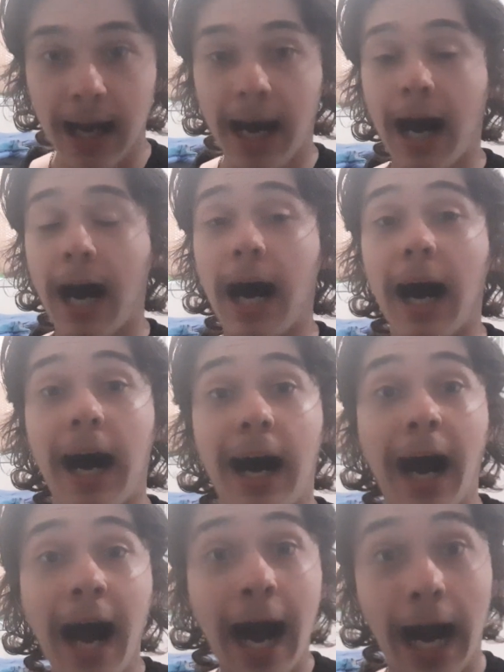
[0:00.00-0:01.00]

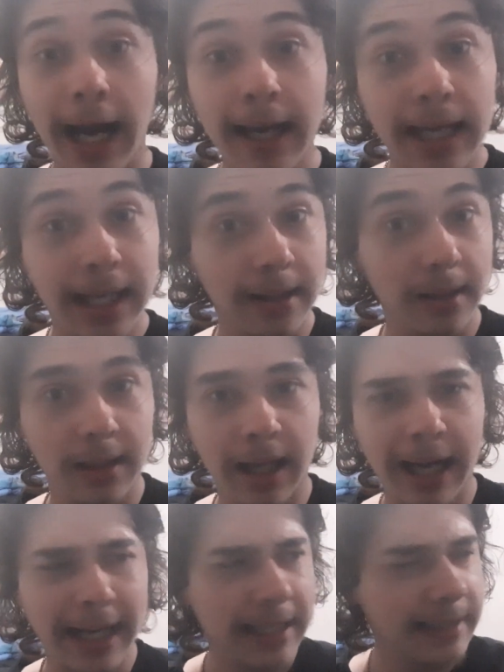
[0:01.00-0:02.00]
Aha!
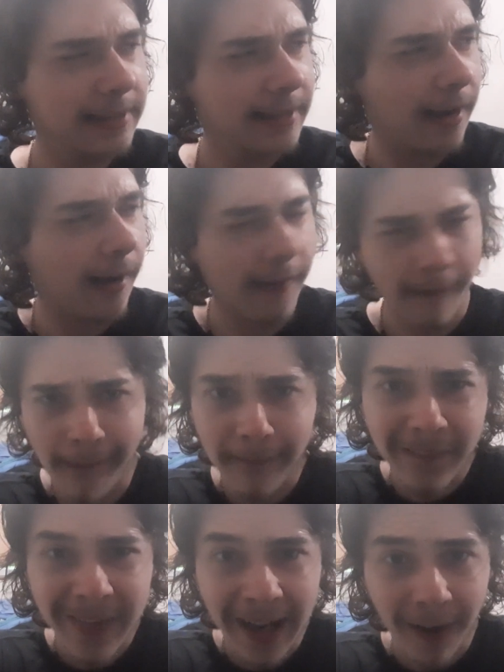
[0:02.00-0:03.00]
Like half
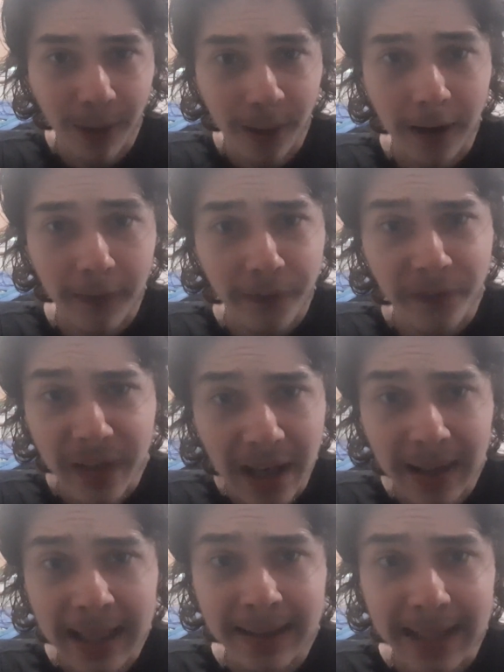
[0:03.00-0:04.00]
an hour of
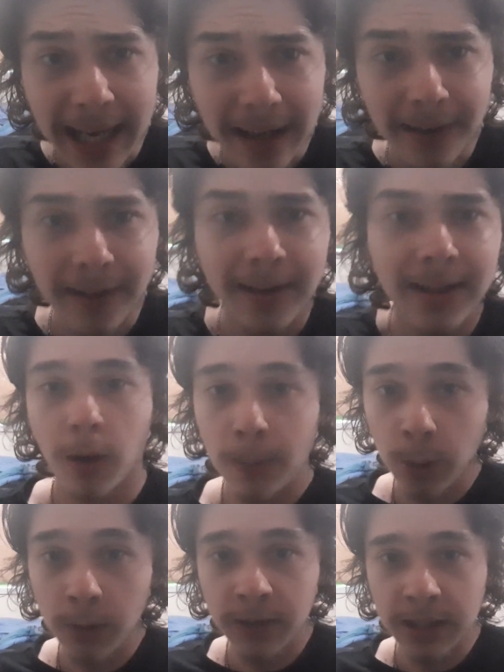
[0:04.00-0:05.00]
fiddling later, while
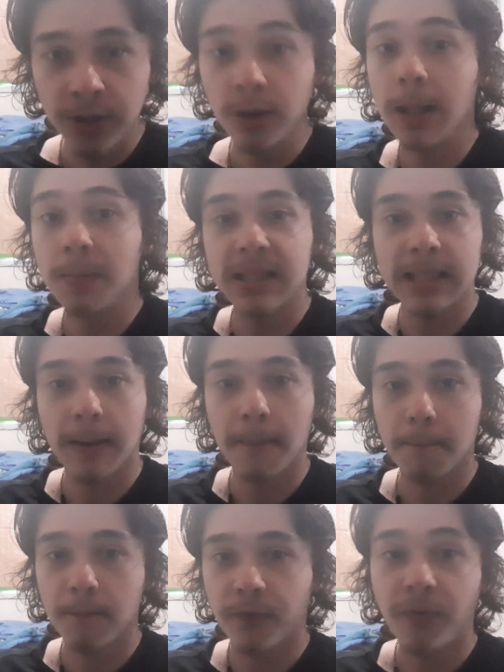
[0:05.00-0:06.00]
moving ulipsync
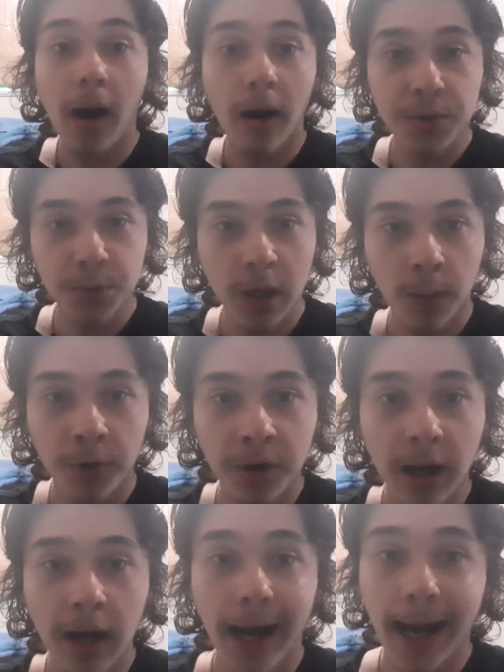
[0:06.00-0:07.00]
files where I wanted,